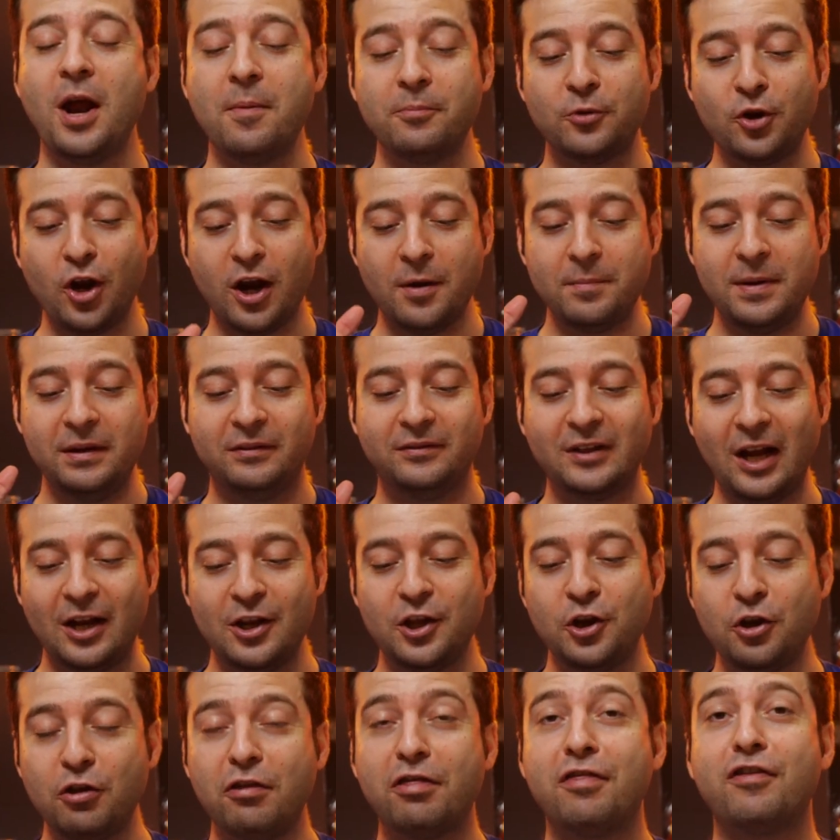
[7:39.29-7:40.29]
I'm gonna be
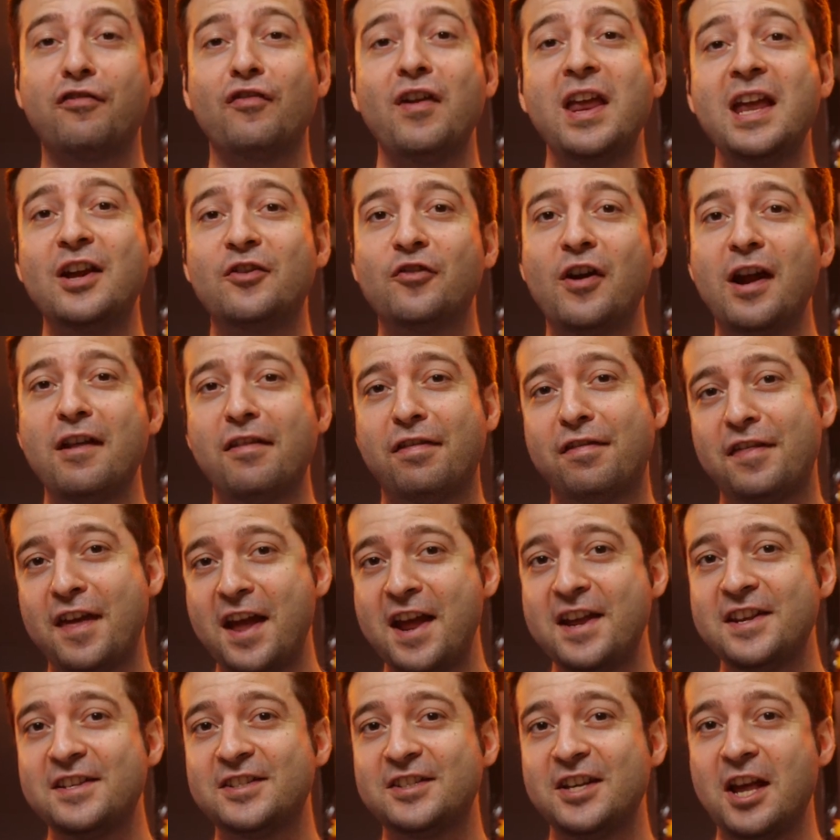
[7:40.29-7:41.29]
telling you 3 great
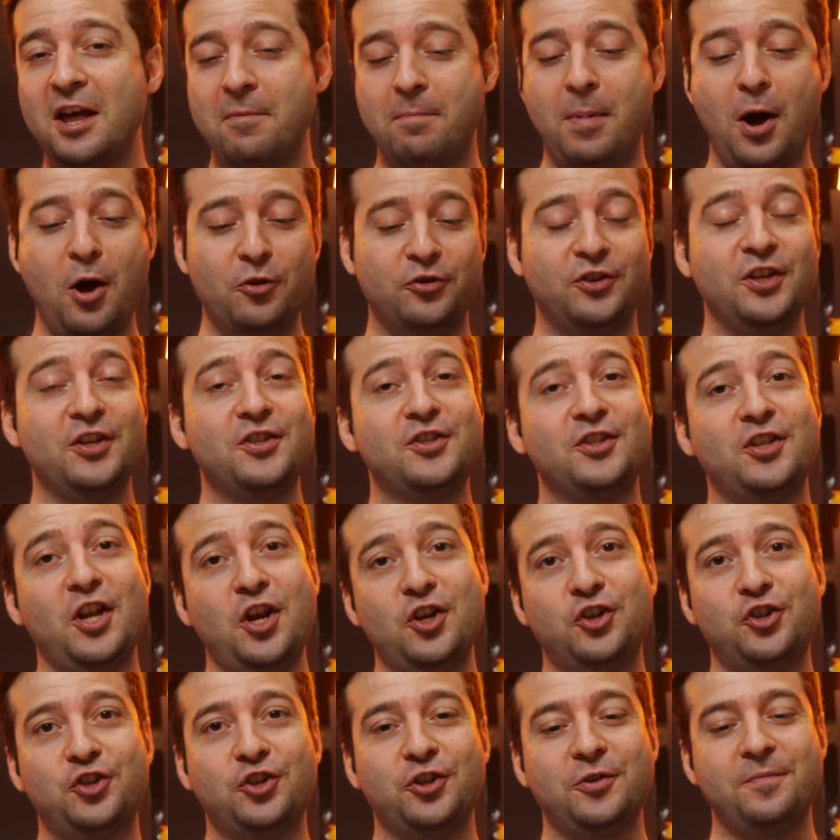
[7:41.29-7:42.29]
things about this
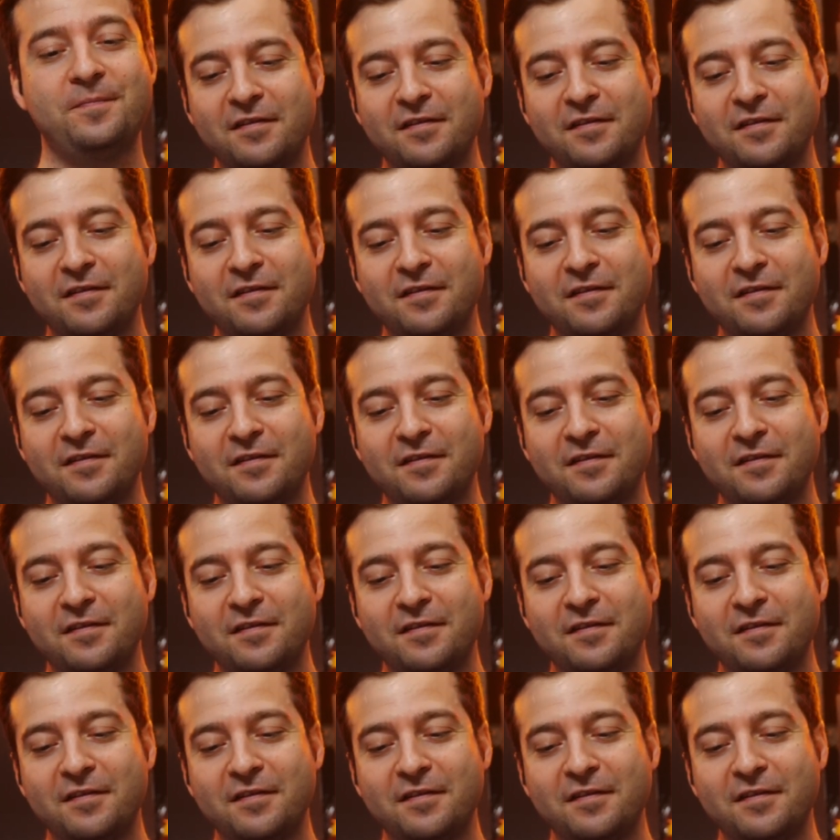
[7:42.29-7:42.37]
dish.